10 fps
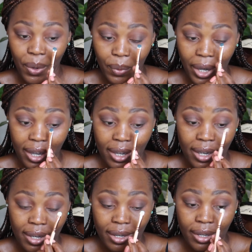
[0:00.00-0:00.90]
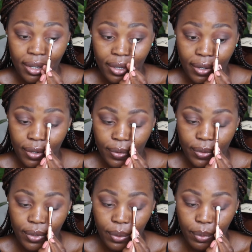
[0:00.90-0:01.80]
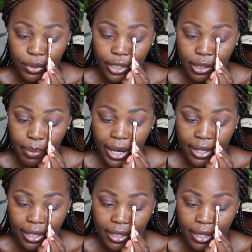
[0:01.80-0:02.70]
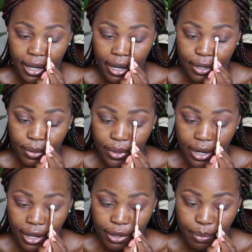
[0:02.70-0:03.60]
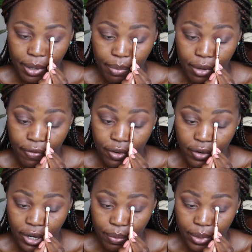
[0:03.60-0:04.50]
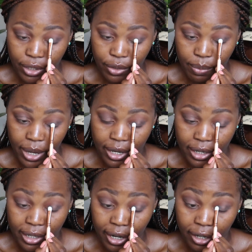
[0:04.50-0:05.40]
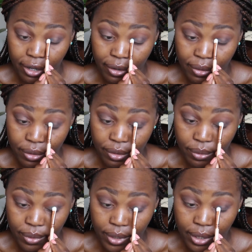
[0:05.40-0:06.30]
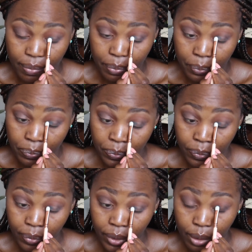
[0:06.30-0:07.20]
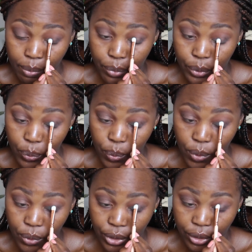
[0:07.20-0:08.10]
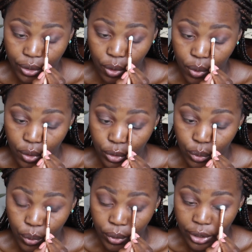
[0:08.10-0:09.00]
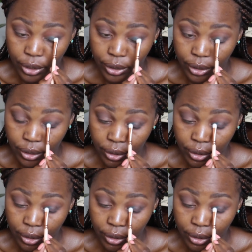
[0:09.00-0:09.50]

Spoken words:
Okay, so we'll just pat this here. I know that other people, if you really wanted to make it dark, you could use put water or a toner,